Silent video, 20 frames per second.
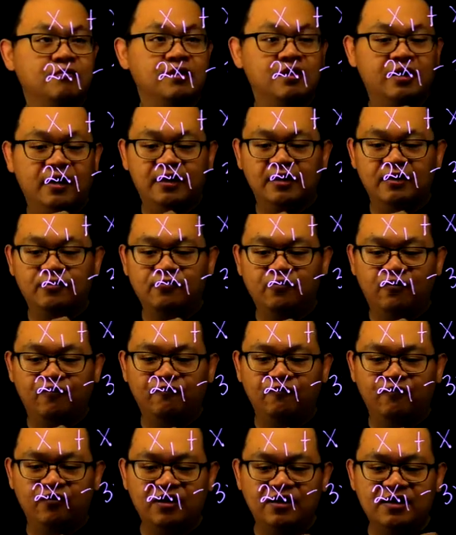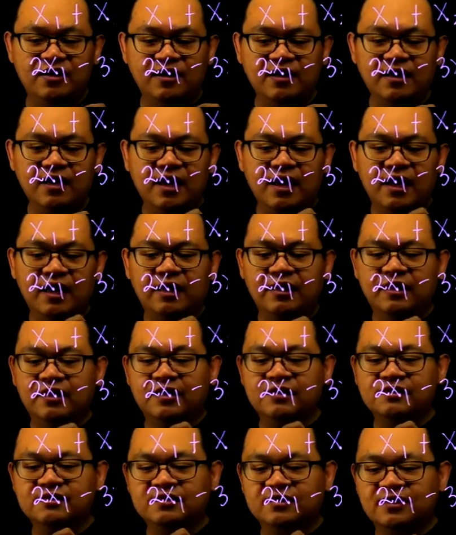And hopefully,
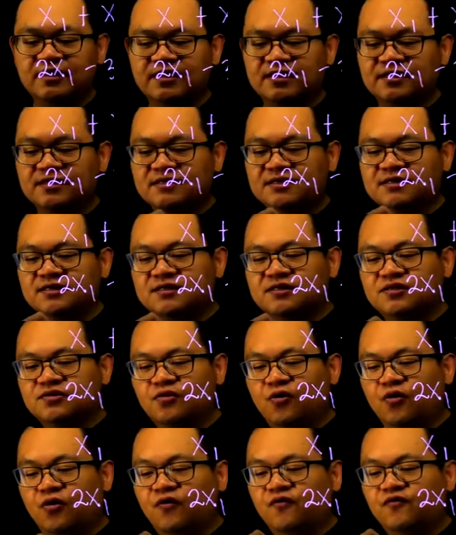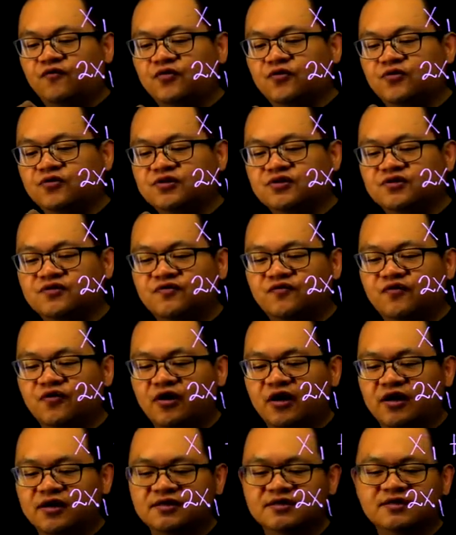this is obvious
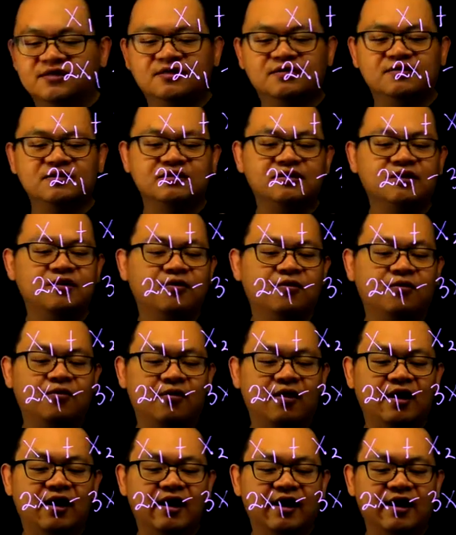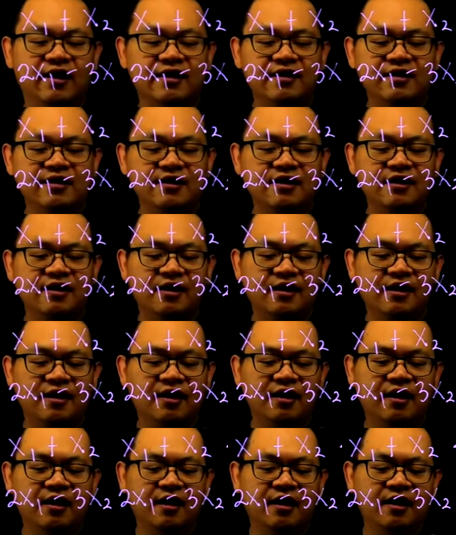for us why
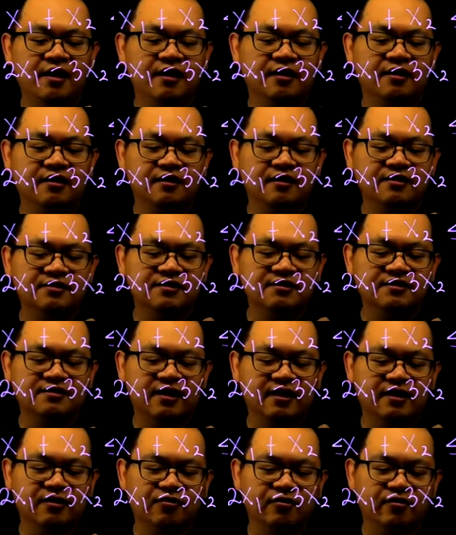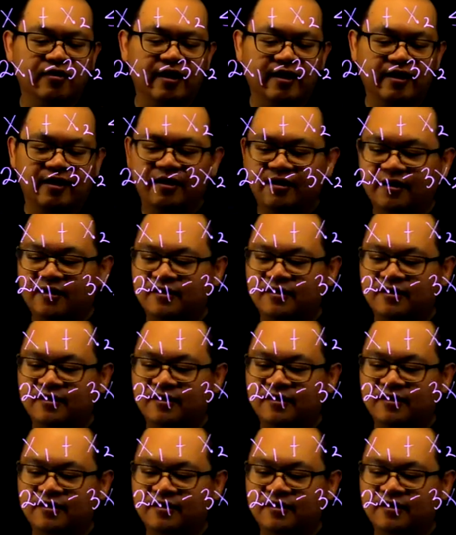this is incorrect.